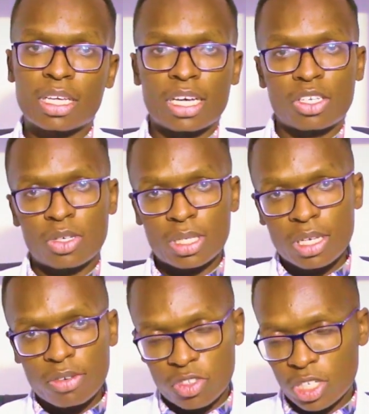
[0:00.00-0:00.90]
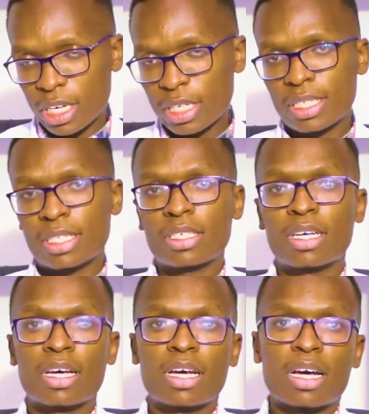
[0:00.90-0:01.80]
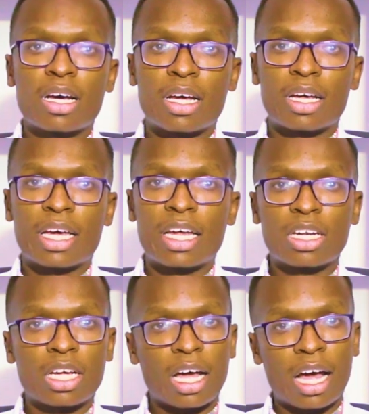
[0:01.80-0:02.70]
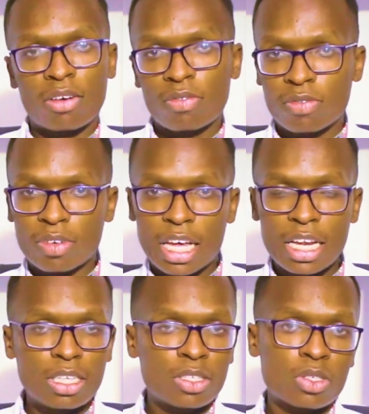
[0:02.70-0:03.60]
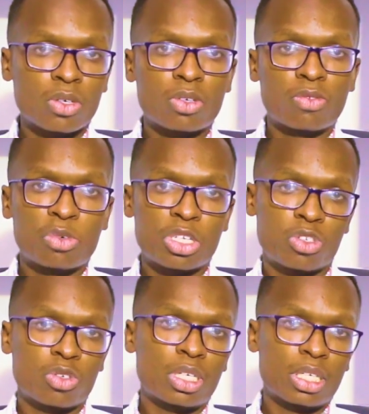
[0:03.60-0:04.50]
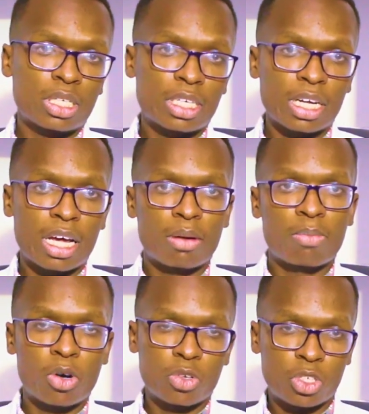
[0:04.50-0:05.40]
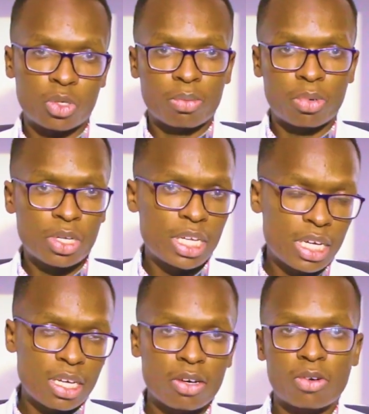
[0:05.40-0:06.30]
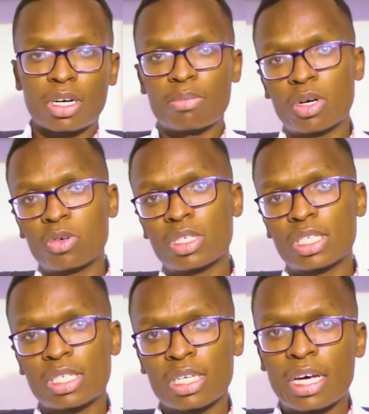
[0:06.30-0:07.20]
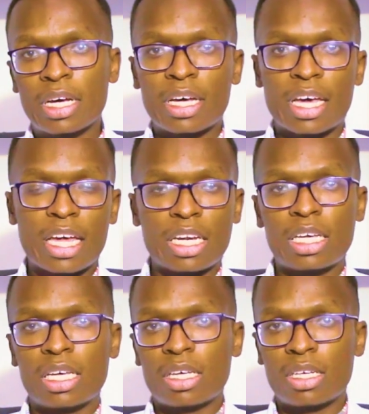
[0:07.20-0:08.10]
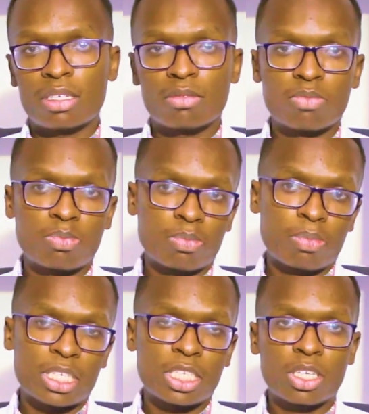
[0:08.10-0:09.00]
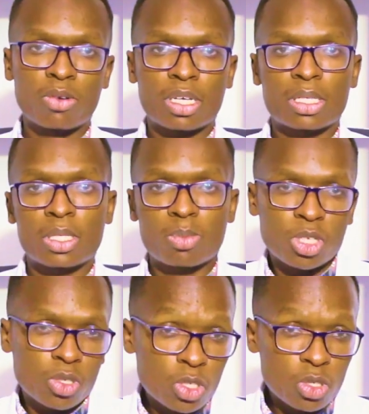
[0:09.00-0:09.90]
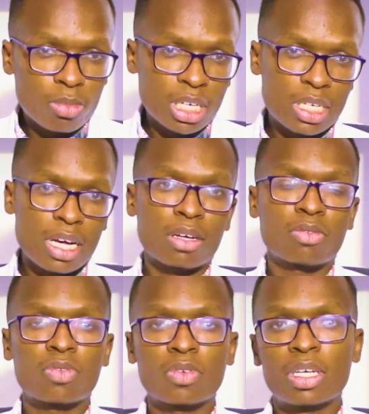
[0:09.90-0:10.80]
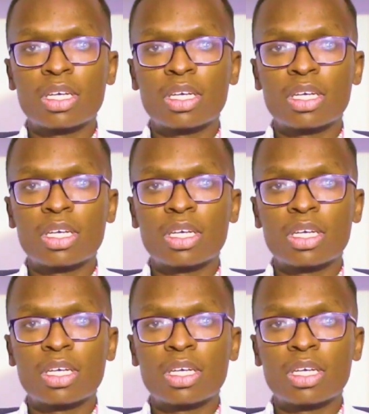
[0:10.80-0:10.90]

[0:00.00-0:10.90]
get yourself checked, and have any sort of question about your body or about any particular suspicions you might have.